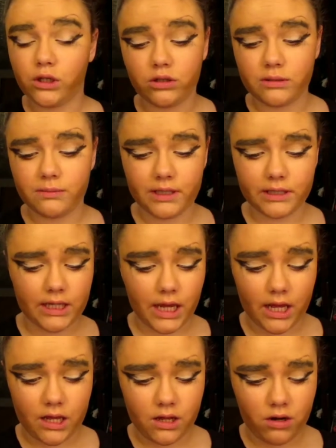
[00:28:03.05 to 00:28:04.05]
or something like
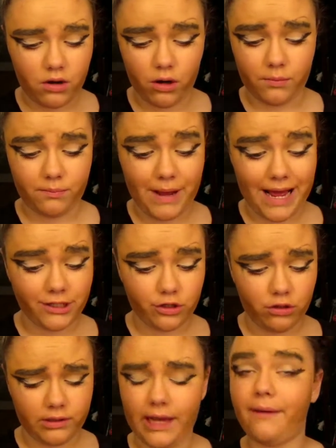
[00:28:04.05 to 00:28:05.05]
that, or
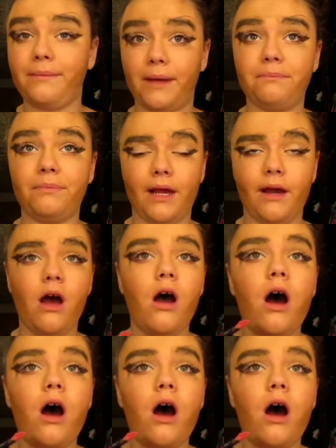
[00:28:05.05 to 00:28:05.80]
pencil. Yeah, yeah, yeah.